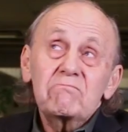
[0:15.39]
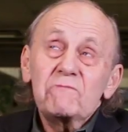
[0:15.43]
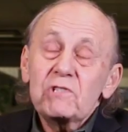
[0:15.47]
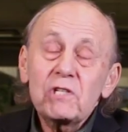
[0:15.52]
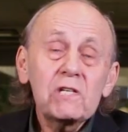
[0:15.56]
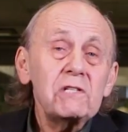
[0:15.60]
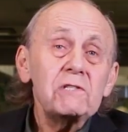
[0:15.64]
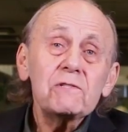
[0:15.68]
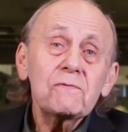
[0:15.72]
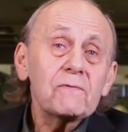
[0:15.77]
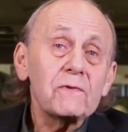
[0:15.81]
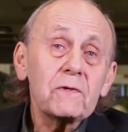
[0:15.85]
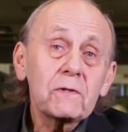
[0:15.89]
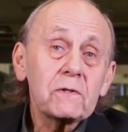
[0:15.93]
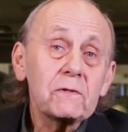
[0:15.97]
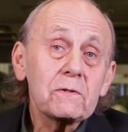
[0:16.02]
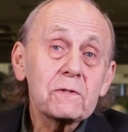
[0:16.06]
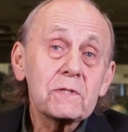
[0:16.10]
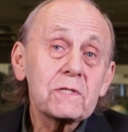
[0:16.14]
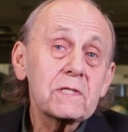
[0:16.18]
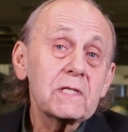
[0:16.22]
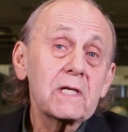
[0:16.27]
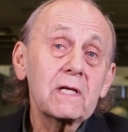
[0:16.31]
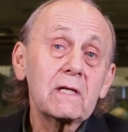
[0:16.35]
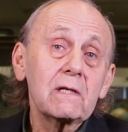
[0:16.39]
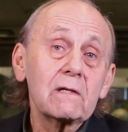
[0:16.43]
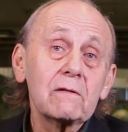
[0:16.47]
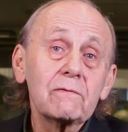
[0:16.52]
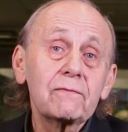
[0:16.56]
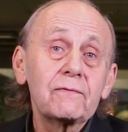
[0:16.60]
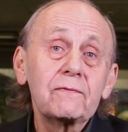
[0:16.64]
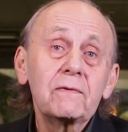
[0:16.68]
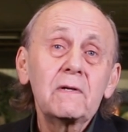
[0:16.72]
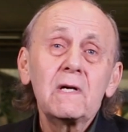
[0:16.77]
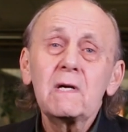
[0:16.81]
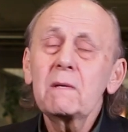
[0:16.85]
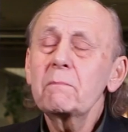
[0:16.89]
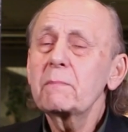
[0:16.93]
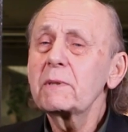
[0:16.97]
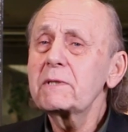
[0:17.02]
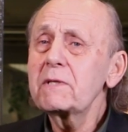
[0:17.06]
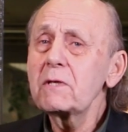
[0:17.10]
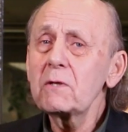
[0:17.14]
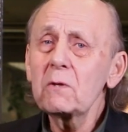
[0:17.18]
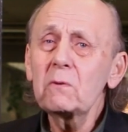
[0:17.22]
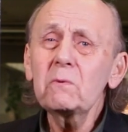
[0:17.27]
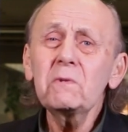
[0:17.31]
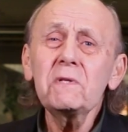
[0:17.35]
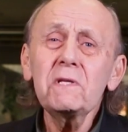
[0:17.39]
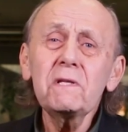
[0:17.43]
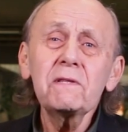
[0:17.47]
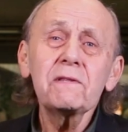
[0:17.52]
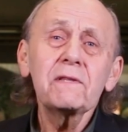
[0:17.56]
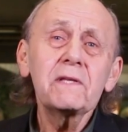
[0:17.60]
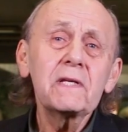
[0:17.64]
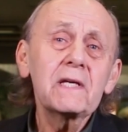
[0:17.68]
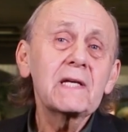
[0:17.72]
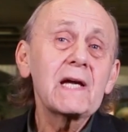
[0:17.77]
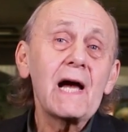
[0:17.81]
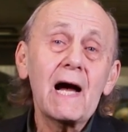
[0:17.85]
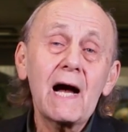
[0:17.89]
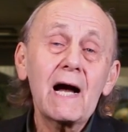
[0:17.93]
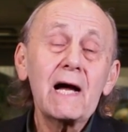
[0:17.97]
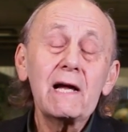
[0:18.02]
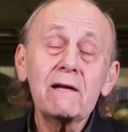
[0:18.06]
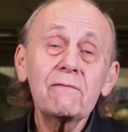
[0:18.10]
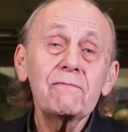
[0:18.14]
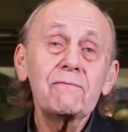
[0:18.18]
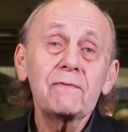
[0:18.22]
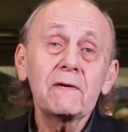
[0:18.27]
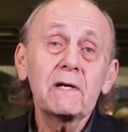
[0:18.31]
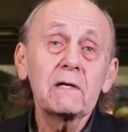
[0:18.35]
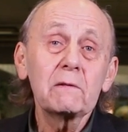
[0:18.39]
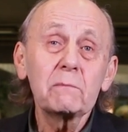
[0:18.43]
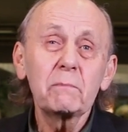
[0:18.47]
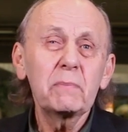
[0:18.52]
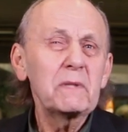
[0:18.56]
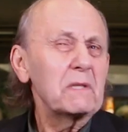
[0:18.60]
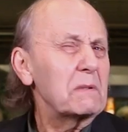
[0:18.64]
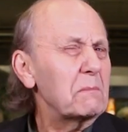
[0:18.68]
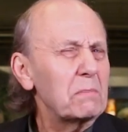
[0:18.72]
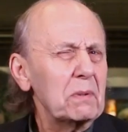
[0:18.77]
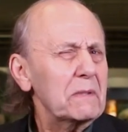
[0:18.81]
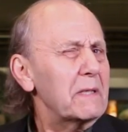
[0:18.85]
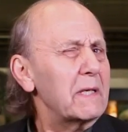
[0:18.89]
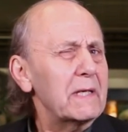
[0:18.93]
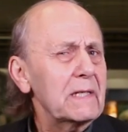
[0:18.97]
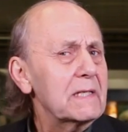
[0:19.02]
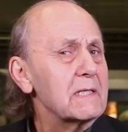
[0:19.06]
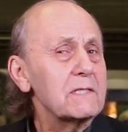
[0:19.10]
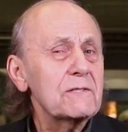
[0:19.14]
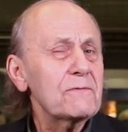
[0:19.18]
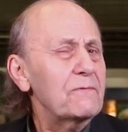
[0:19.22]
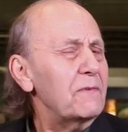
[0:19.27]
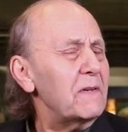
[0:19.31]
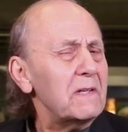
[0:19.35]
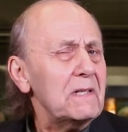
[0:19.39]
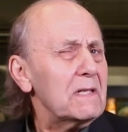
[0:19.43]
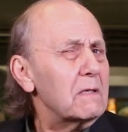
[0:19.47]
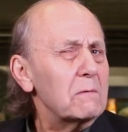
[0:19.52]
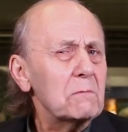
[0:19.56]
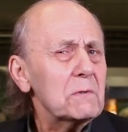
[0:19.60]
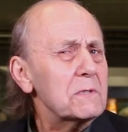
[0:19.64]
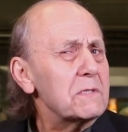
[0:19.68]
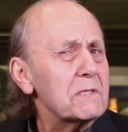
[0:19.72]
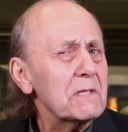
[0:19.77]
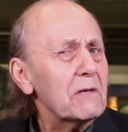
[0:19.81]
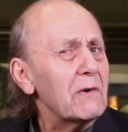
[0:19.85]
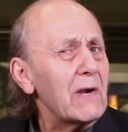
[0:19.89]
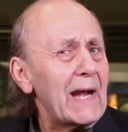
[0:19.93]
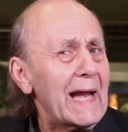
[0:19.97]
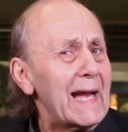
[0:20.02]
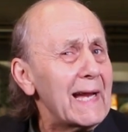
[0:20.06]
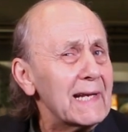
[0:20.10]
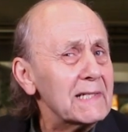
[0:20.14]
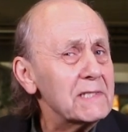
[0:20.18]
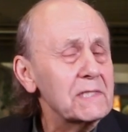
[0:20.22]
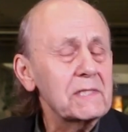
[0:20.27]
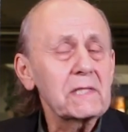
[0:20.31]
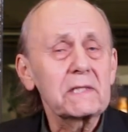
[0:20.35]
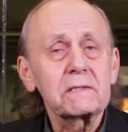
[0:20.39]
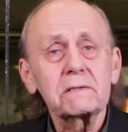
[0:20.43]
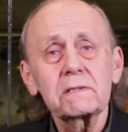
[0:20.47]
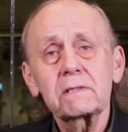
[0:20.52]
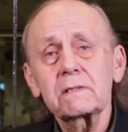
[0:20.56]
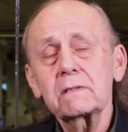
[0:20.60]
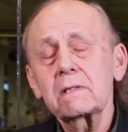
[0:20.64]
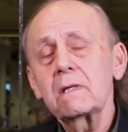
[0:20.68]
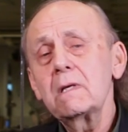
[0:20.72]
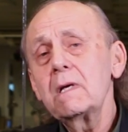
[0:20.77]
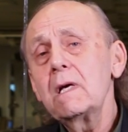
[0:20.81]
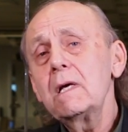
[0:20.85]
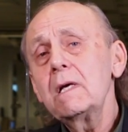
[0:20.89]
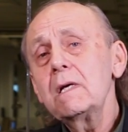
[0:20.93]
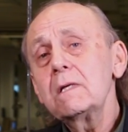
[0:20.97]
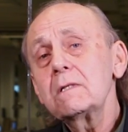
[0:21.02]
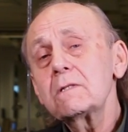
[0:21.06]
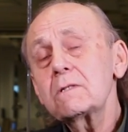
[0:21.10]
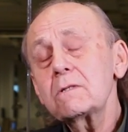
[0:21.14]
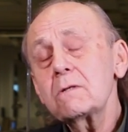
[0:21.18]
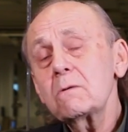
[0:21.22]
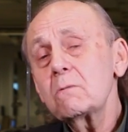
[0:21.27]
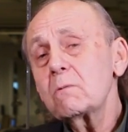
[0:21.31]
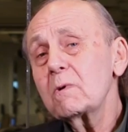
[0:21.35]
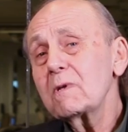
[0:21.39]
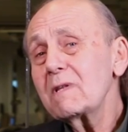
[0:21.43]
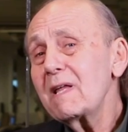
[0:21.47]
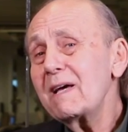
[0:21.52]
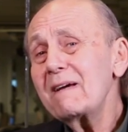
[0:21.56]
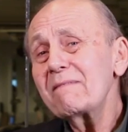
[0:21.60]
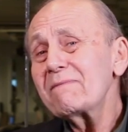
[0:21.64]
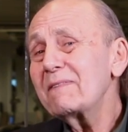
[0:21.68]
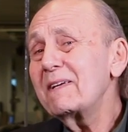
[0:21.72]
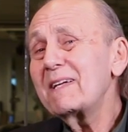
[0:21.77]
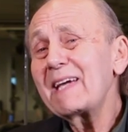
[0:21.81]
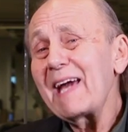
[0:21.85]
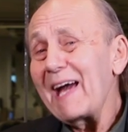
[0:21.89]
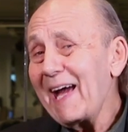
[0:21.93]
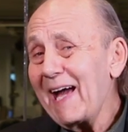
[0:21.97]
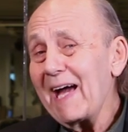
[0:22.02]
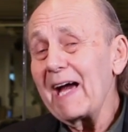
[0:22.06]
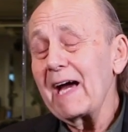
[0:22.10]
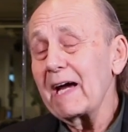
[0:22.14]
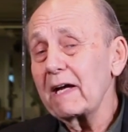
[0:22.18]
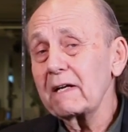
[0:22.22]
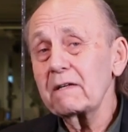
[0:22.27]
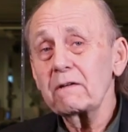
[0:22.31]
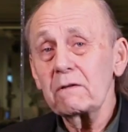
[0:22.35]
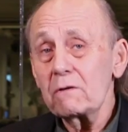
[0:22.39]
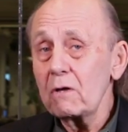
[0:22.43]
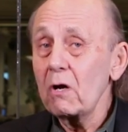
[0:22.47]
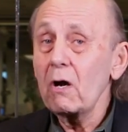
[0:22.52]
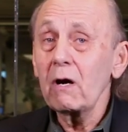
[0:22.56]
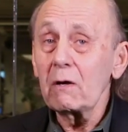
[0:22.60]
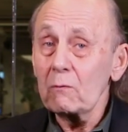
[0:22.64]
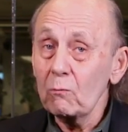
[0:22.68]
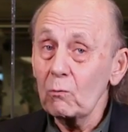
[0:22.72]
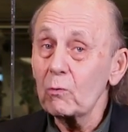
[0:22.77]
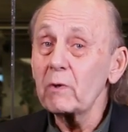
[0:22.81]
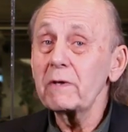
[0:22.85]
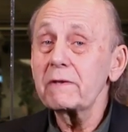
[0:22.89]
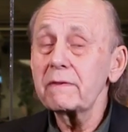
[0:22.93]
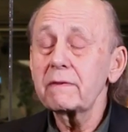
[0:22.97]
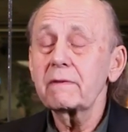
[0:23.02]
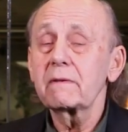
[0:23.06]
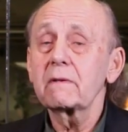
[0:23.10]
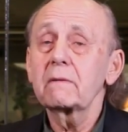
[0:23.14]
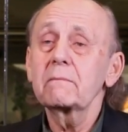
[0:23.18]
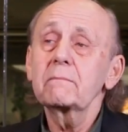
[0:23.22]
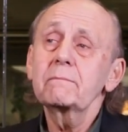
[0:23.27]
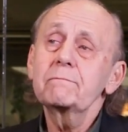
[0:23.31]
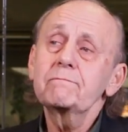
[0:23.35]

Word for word: Judge for yourself, but the only thing I found being played as funny was their accents. So we're laughing at, not with them.